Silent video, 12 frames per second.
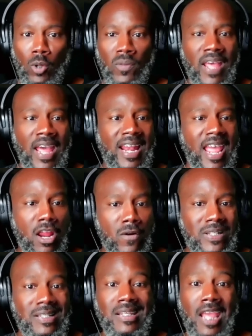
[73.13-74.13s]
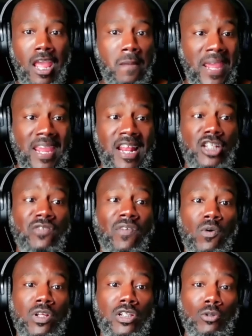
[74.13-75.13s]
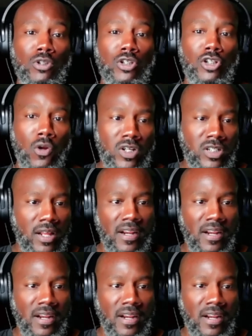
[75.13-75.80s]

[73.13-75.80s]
that Harris's campaign has focused on star-studded